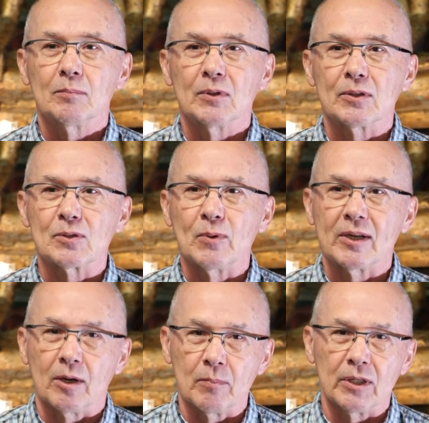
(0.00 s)
because we
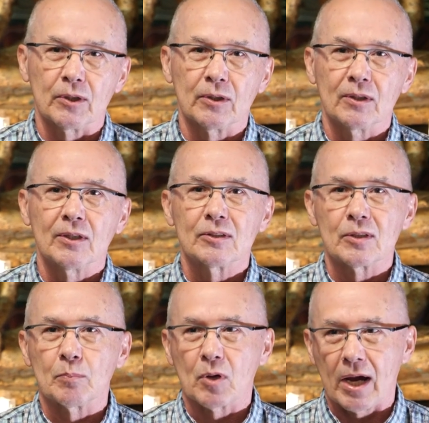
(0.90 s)
come here
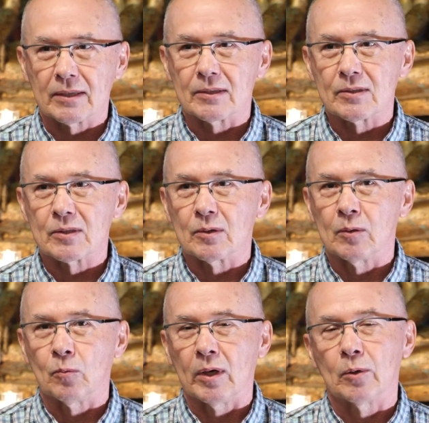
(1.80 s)
to practice.
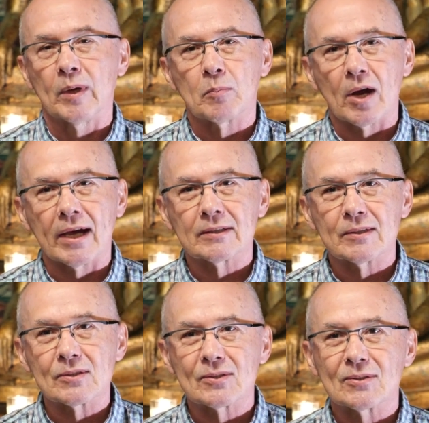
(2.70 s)
And what do we
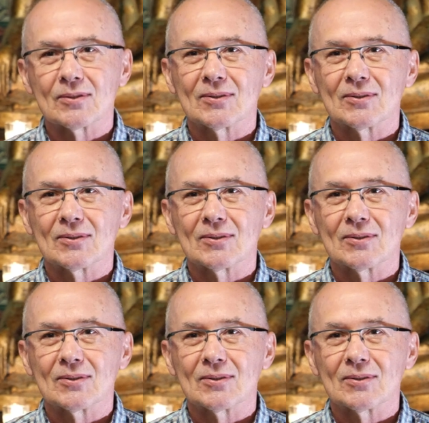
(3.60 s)
practice?